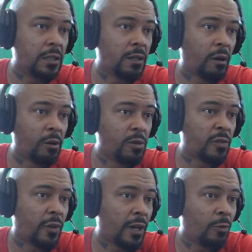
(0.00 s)
Close
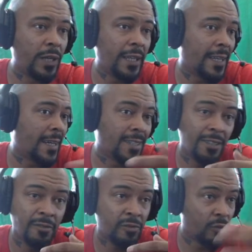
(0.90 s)
file when
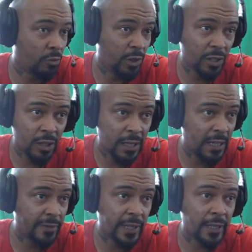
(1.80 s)
inactive. We're going to
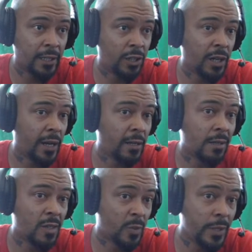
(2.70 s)
leave that unchecked.
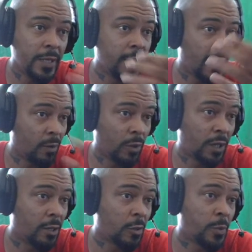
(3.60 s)
Speed at
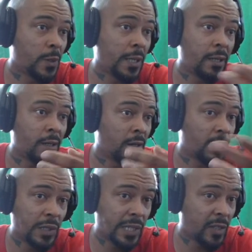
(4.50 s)
100%
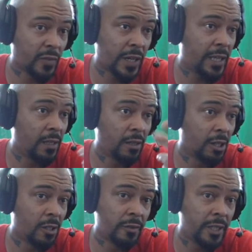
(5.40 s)
because that's fine.
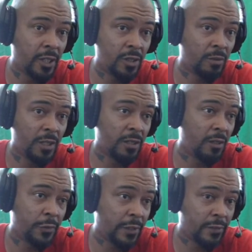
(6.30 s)
Color range, we don't
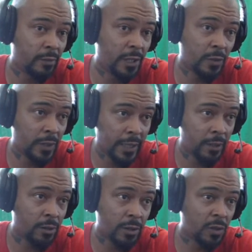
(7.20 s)
even have to mess with that
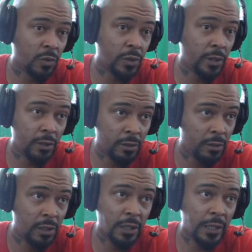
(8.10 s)
because audio.
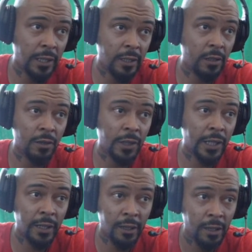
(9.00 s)
You're going to hit
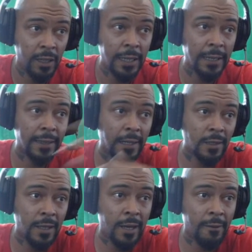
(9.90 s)
OK. That's
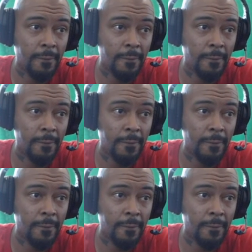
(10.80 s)
that.